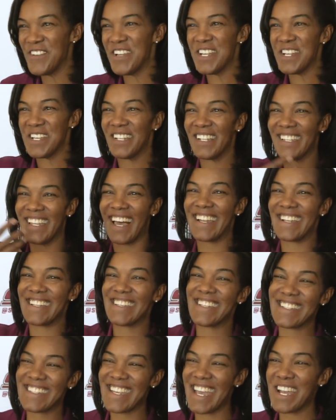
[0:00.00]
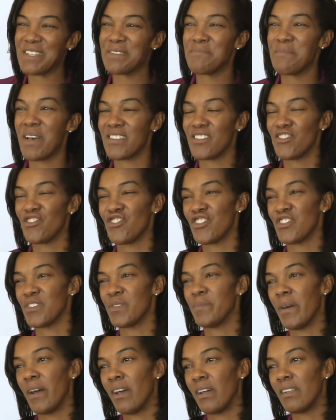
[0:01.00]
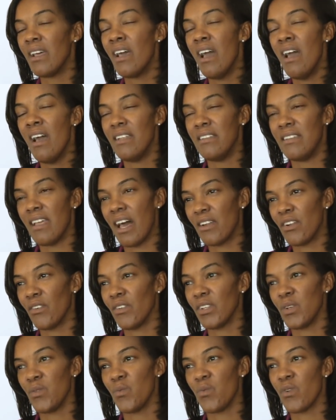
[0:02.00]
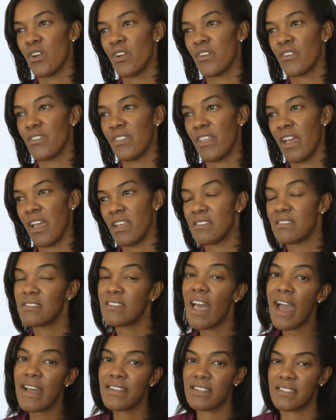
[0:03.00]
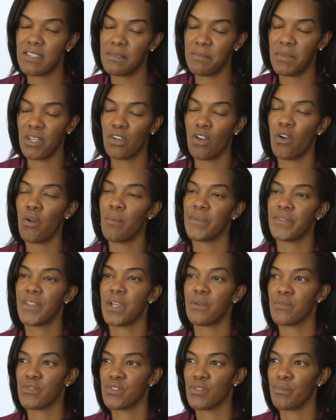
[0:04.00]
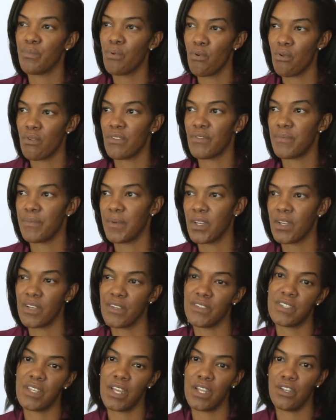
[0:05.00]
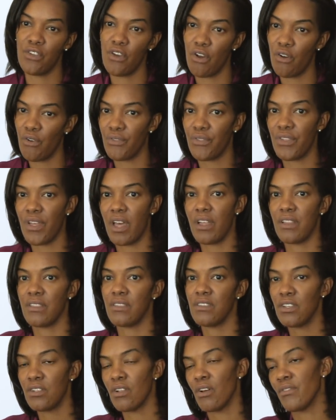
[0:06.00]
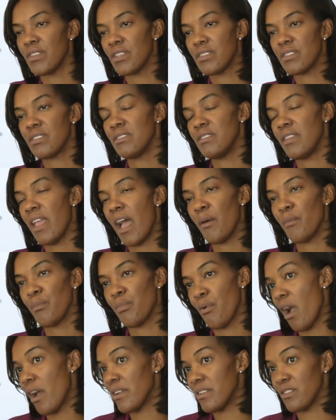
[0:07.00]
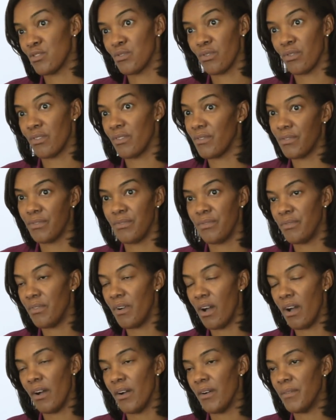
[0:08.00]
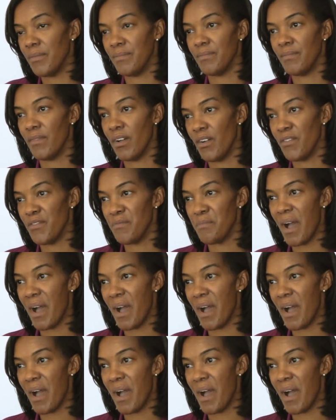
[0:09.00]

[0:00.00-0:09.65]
reading a lot of the text messages, but not only were they sad to see me go, but they were supportive because they know that, you know, this now broadens sort of, um, of